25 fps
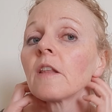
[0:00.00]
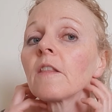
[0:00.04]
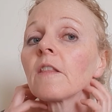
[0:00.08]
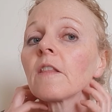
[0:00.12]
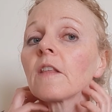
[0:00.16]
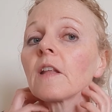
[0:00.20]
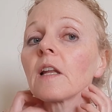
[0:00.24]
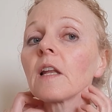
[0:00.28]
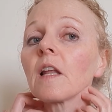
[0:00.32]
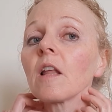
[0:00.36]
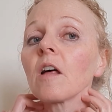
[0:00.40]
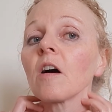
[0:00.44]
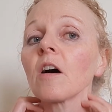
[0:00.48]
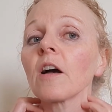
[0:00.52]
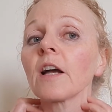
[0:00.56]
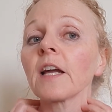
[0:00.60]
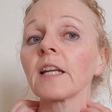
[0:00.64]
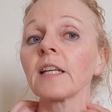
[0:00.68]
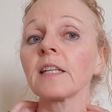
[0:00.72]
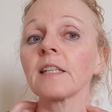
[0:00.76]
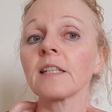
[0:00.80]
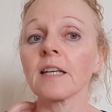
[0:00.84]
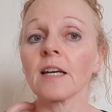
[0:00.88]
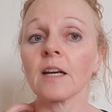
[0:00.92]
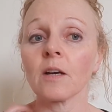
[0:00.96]
the
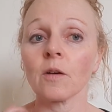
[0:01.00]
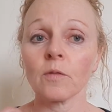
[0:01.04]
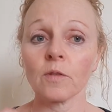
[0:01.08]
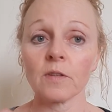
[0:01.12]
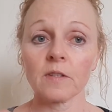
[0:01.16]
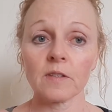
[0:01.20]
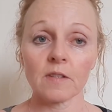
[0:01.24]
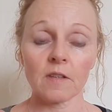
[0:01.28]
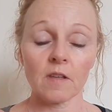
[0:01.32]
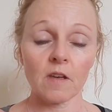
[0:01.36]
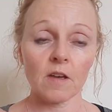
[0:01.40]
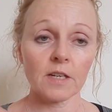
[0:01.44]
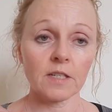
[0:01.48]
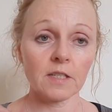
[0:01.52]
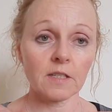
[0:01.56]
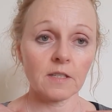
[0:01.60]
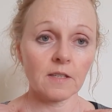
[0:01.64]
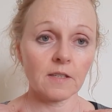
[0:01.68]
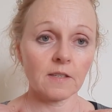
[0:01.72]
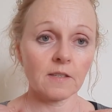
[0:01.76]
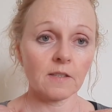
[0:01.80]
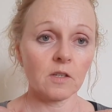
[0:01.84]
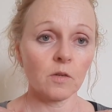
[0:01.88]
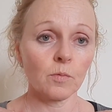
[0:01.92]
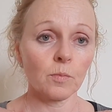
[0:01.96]
line down the side to the
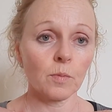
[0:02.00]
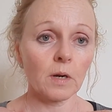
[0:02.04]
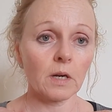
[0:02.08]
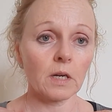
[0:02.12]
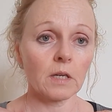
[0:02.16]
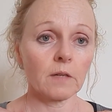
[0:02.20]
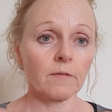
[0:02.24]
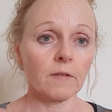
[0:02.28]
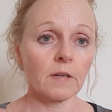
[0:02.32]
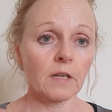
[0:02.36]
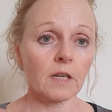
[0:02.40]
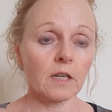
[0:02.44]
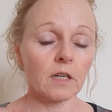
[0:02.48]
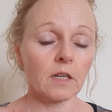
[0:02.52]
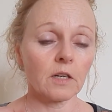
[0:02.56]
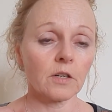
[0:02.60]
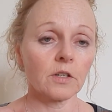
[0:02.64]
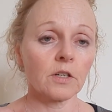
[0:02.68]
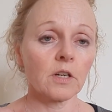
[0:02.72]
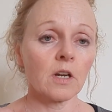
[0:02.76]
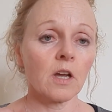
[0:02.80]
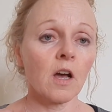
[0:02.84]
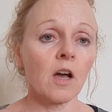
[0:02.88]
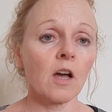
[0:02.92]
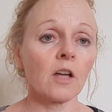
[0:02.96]
supraclavicular
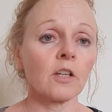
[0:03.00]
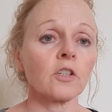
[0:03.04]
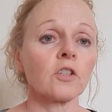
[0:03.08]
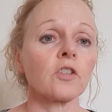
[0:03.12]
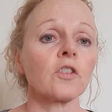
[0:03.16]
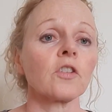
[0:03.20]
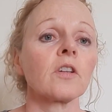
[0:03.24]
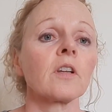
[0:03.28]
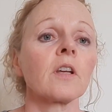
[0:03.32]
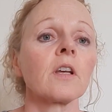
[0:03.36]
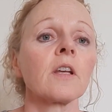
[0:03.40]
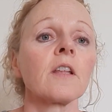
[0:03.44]
notch,